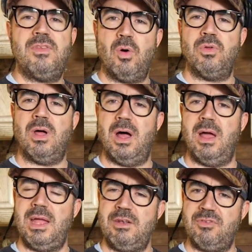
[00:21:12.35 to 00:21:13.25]
of his
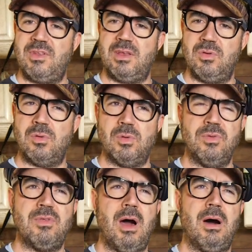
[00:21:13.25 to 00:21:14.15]
older interesting
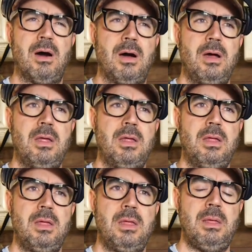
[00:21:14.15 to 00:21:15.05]
tools are
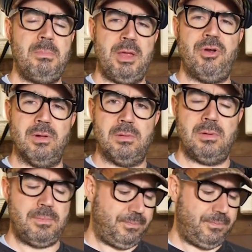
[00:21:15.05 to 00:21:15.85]
imperial.